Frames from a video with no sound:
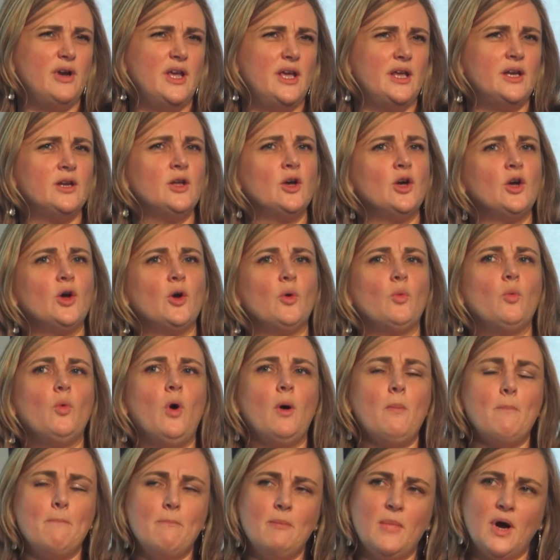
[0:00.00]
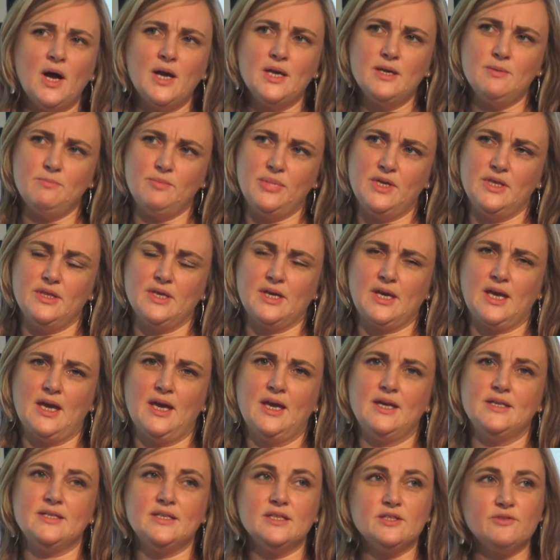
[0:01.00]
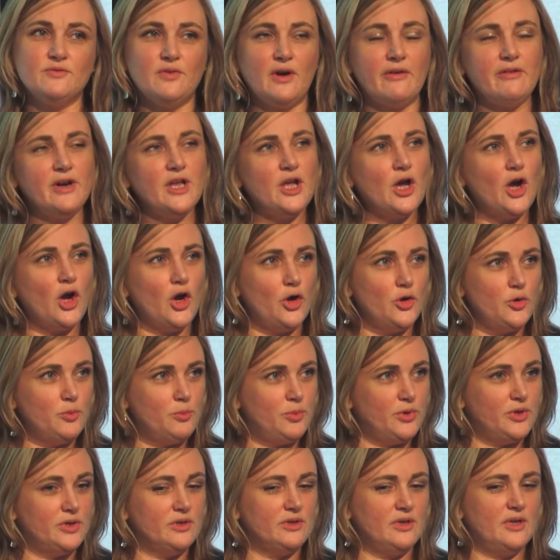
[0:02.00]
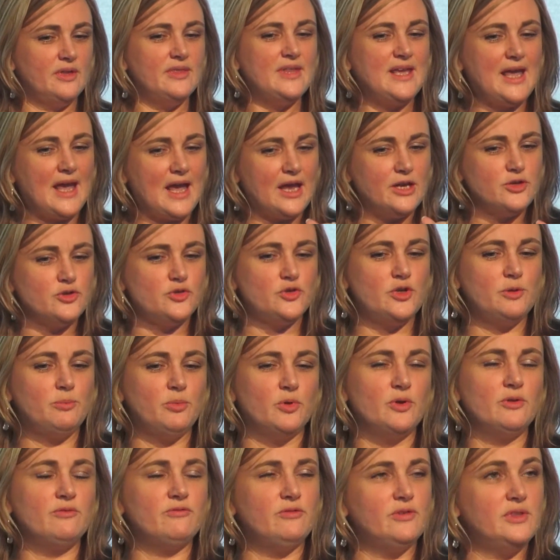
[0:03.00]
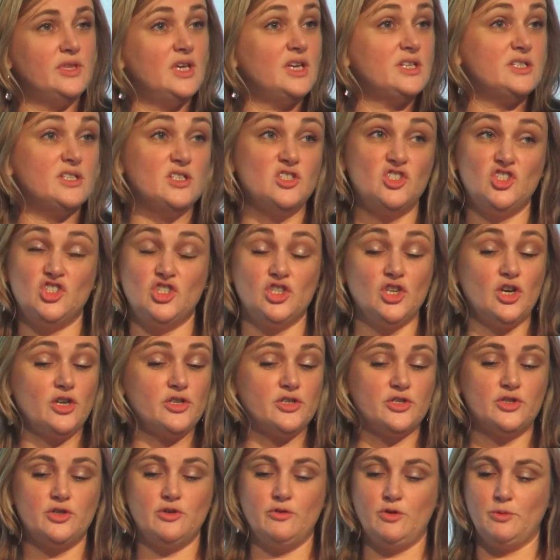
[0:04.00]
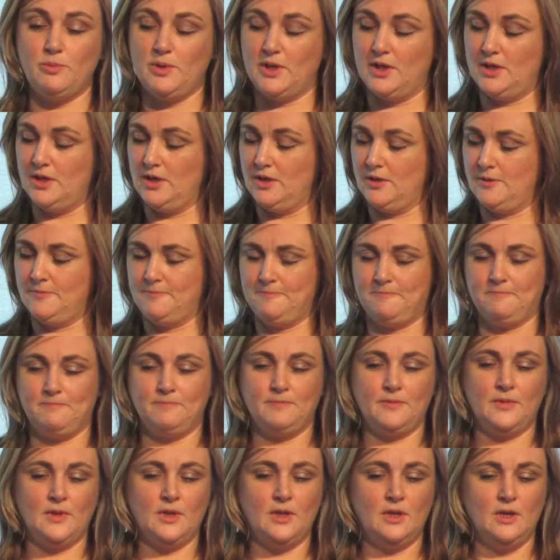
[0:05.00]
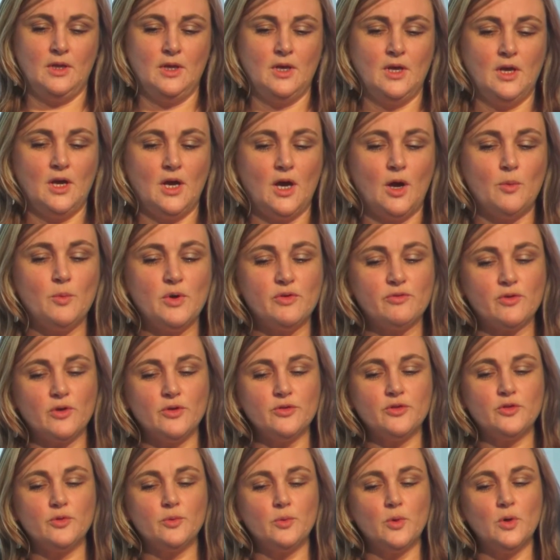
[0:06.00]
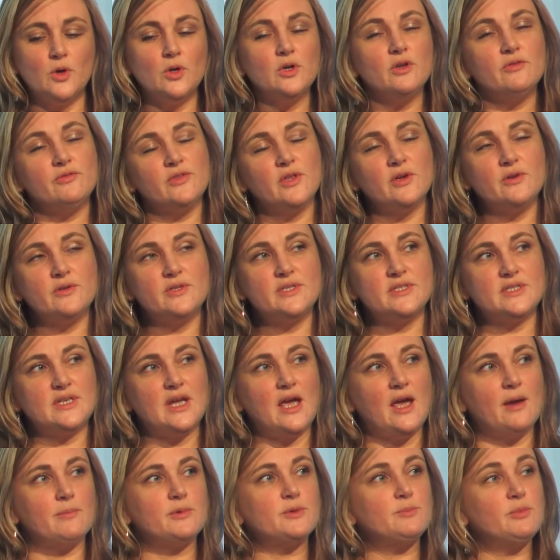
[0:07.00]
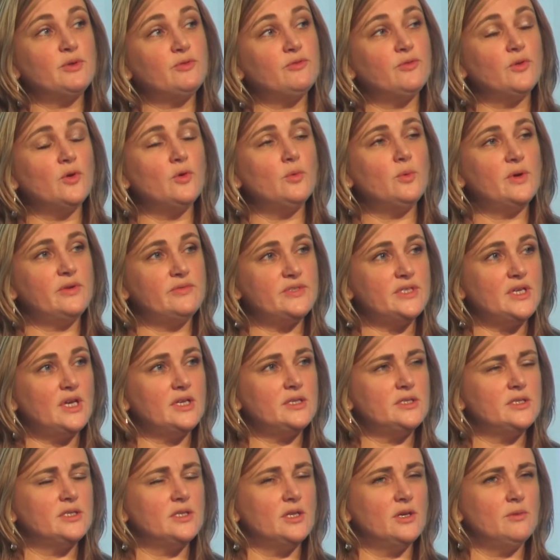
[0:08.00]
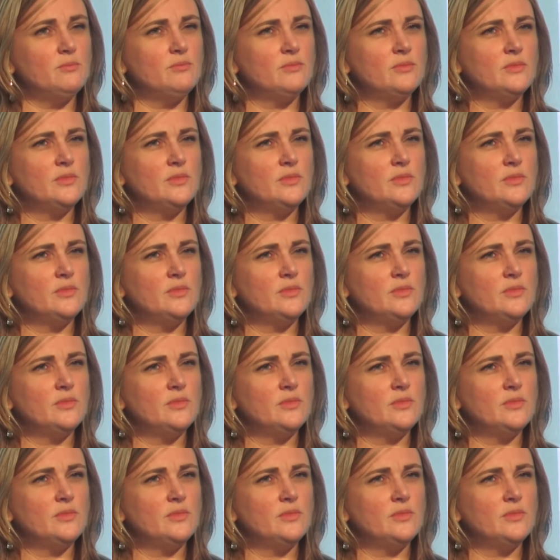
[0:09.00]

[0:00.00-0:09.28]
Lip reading: in what might be the case. It's very open, and the entry point for this is just your opinion. And we've gone through all of those steps before we've said to them,